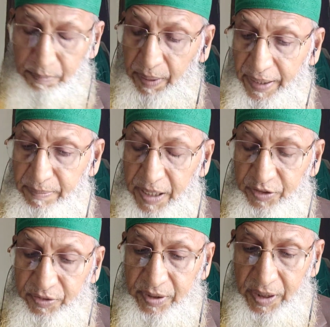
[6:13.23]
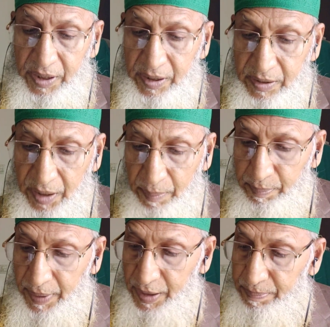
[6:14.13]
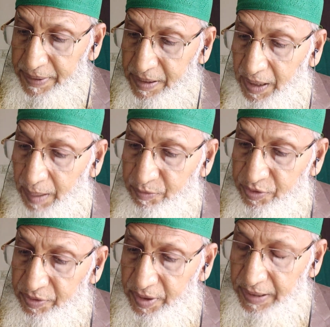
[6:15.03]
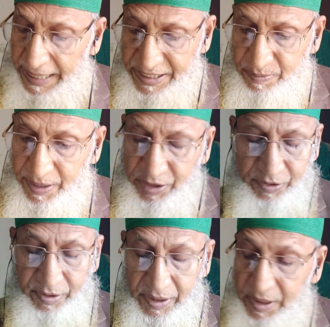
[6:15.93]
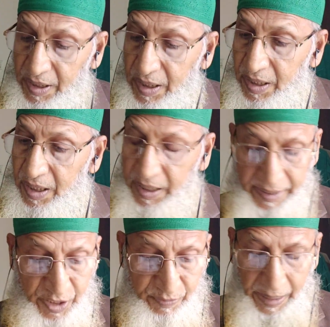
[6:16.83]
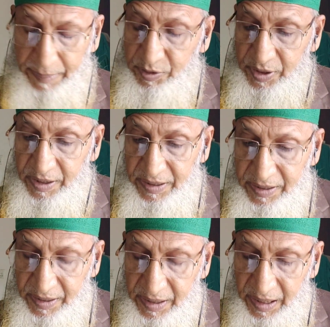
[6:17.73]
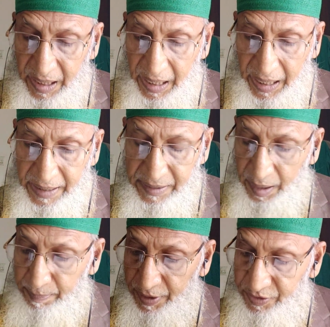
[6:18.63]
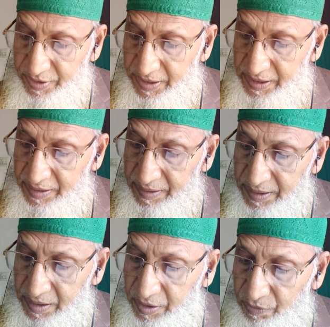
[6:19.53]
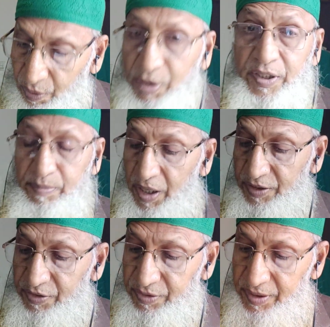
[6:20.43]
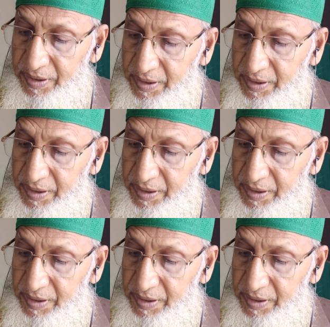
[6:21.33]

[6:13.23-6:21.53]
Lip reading: 5 marks. Number B comes 8 marks, 8, 5, 13, and number C 14 marks.